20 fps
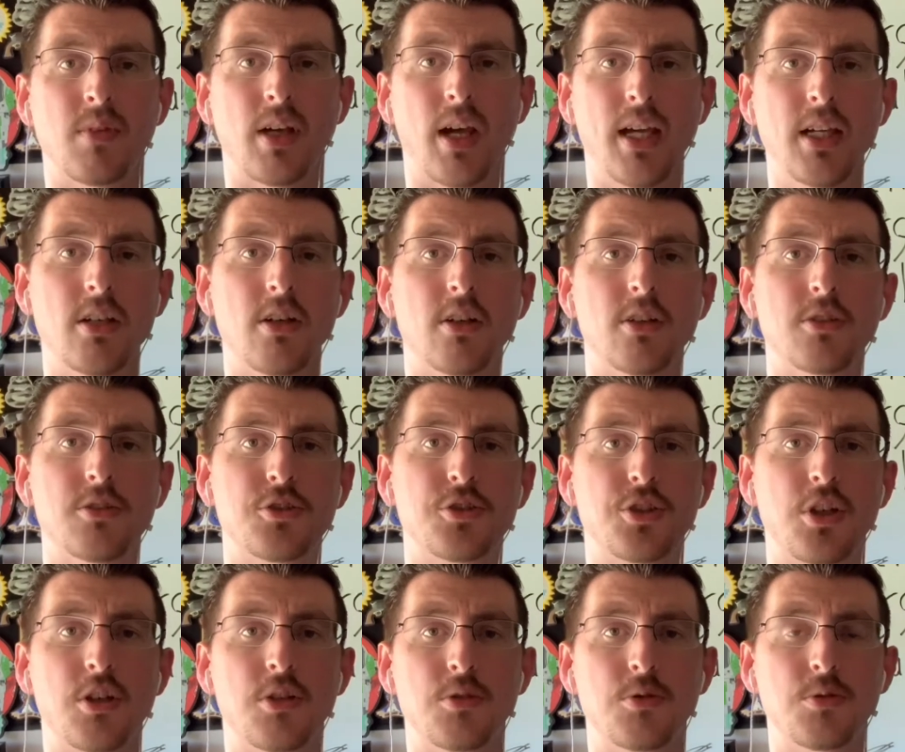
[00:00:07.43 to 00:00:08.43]
y'all,
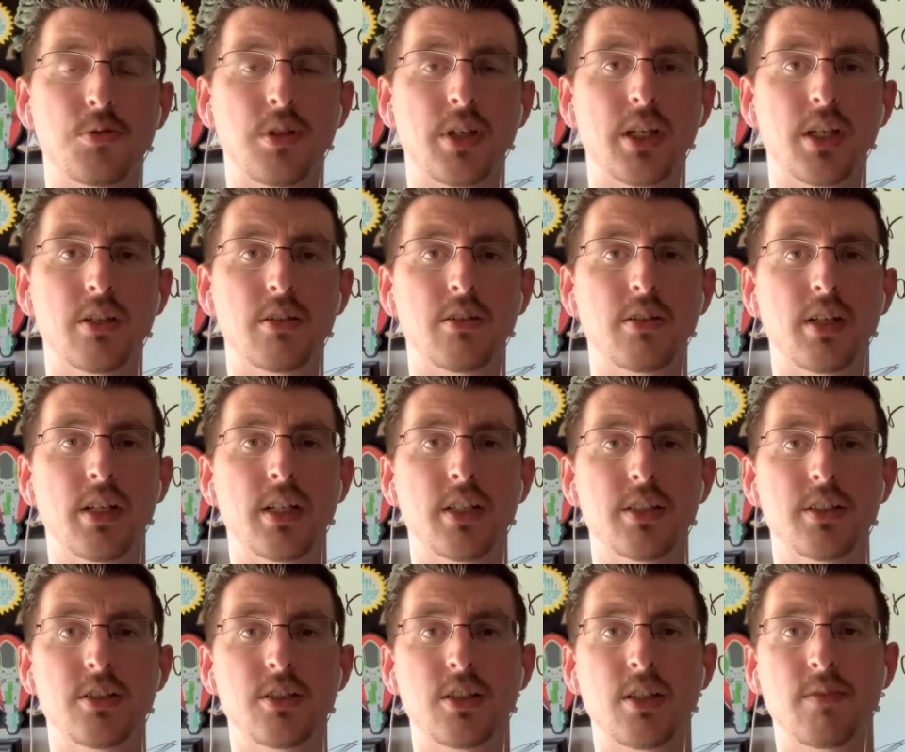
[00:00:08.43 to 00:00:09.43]
so here it
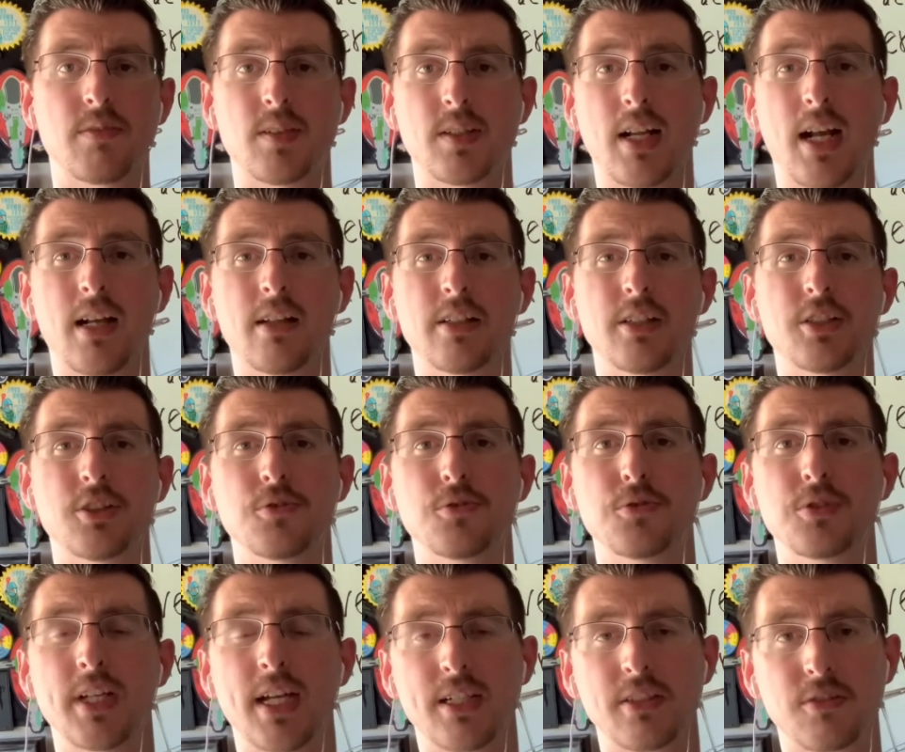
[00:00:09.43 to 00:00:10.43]
is, the finale to
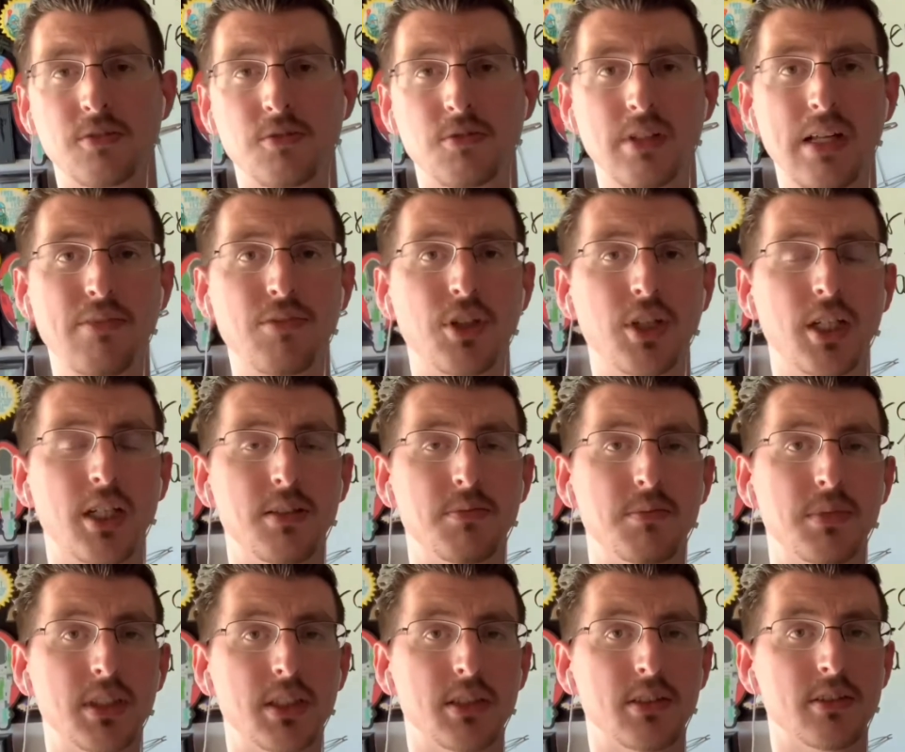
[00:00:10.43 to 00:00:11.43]
Tactical Lever Gun
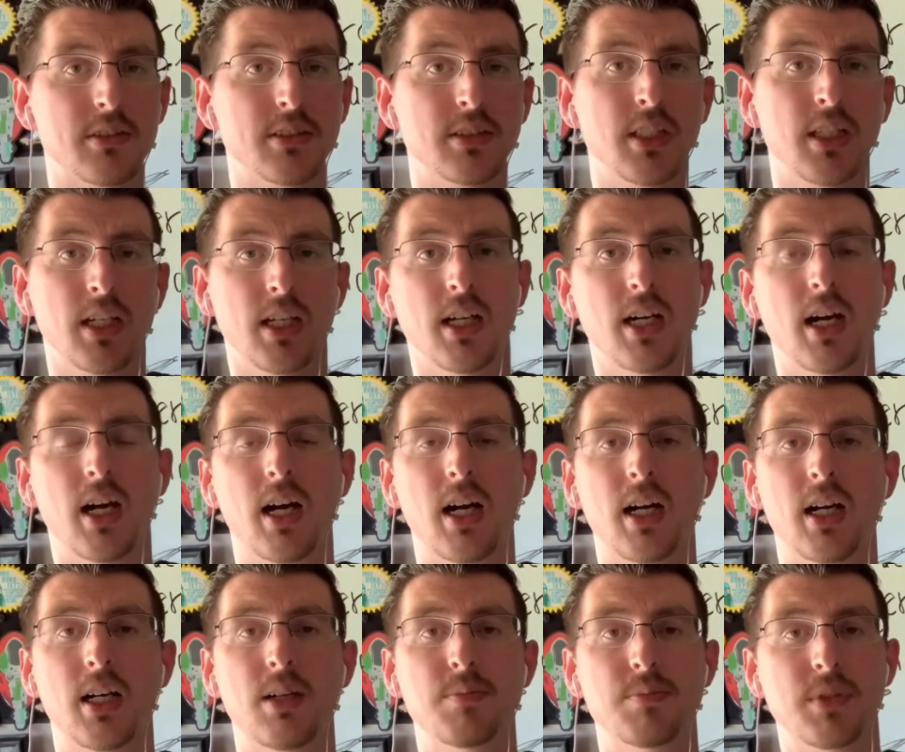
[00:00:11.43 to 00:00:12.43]
build.
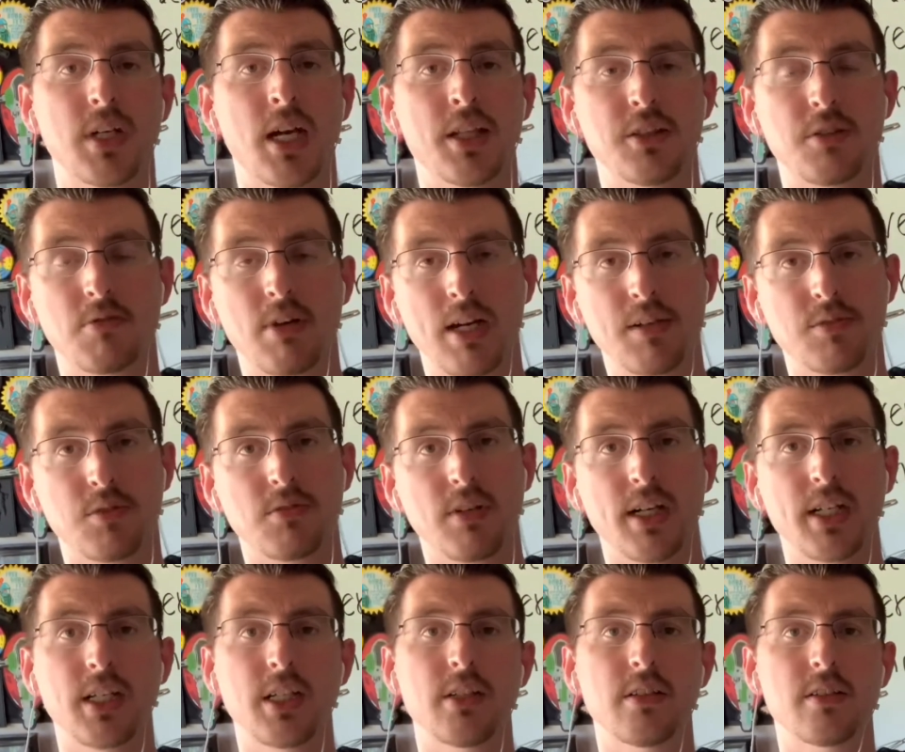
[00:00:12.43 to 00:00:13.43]
Got the rifle right
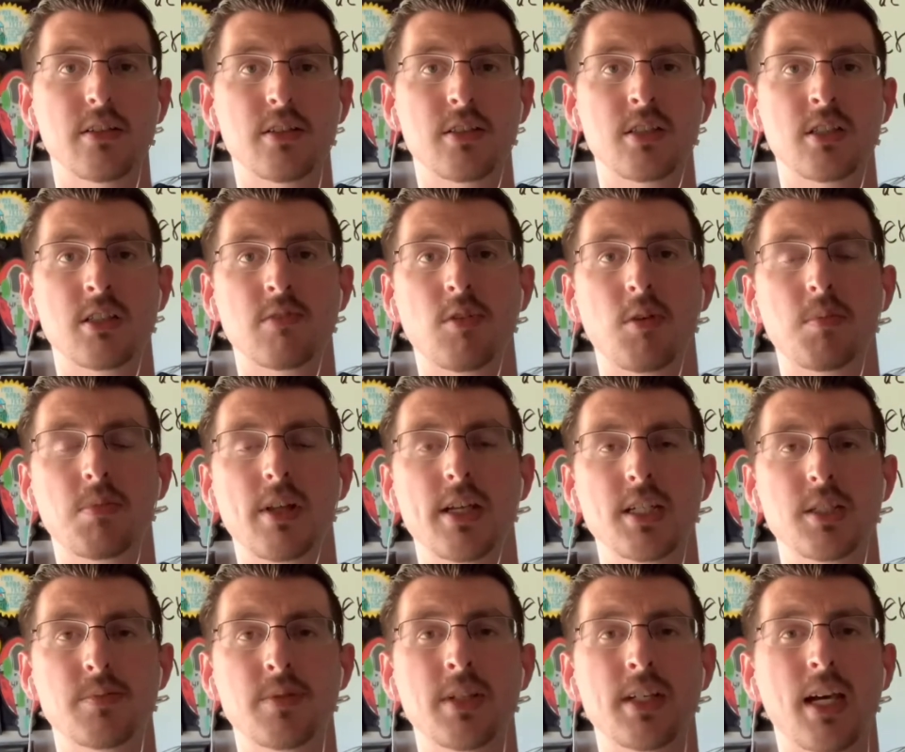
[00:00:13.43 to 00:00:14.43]
here. This is the
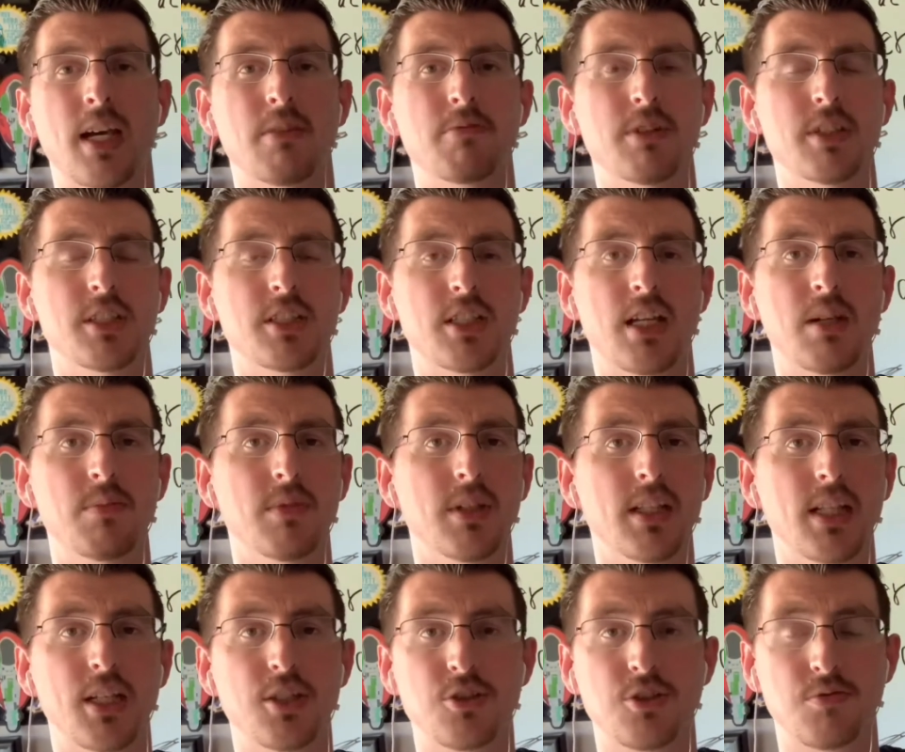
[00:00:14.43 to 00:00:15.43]
replacement Henry sent me.
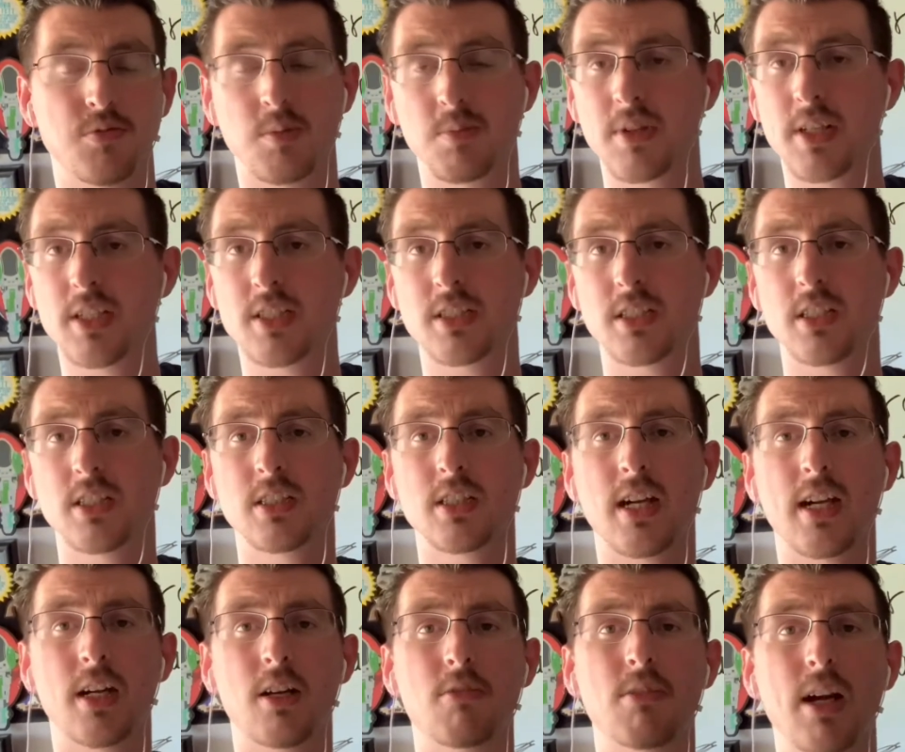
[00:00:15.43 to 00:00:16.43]
They just replaced the
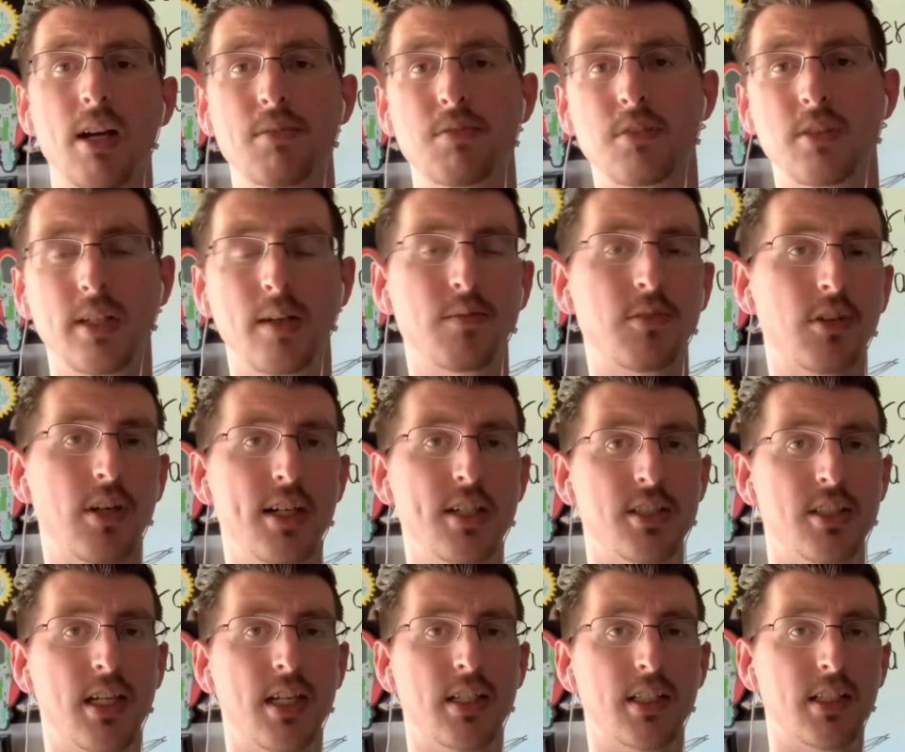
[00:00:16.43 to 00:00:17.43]
entire rifle after I
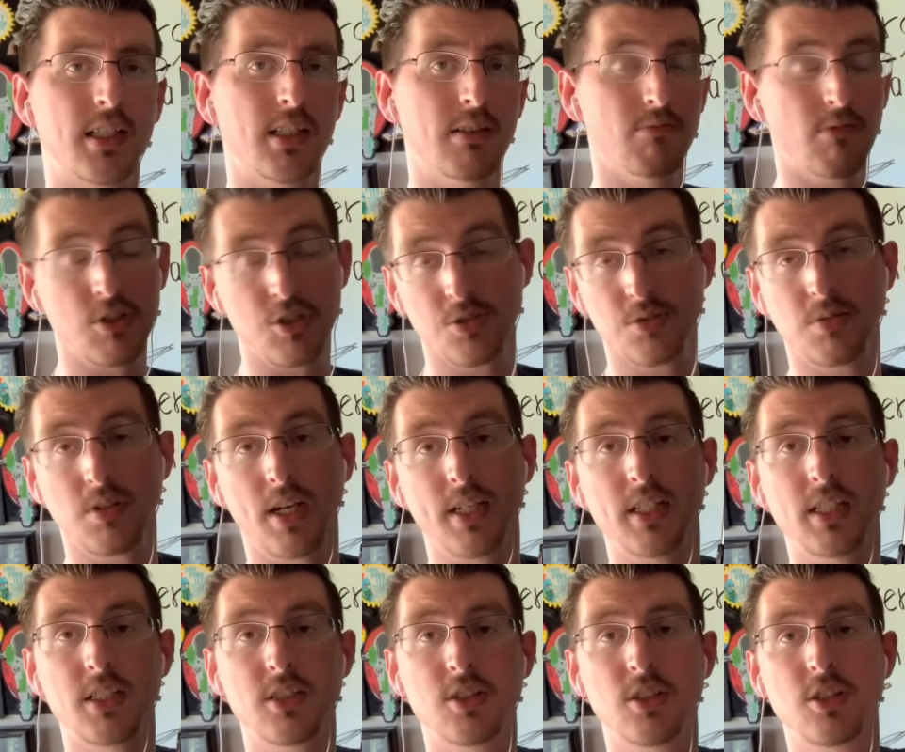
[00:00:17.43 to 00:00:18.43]
sent it in, which I
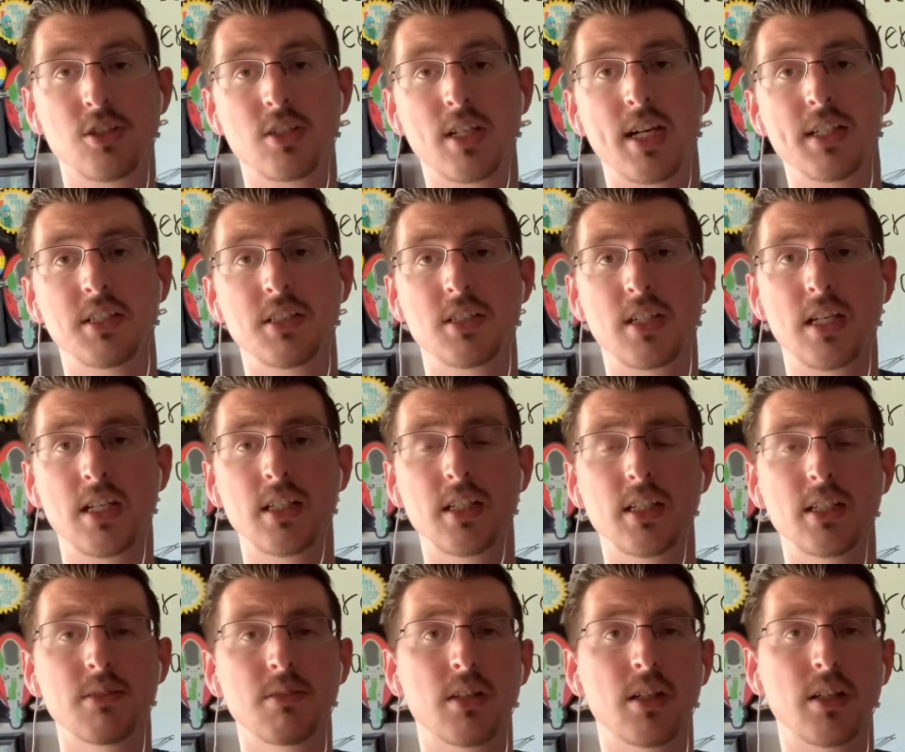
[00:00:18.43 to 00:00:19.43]
did decide to send it
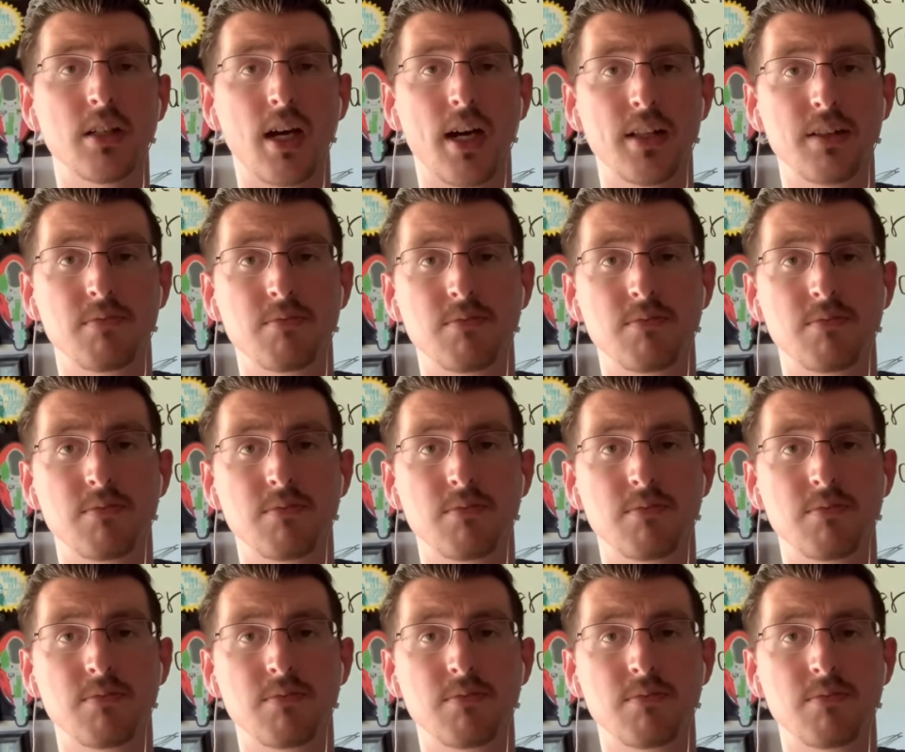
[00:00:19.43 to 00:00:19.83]
in. And I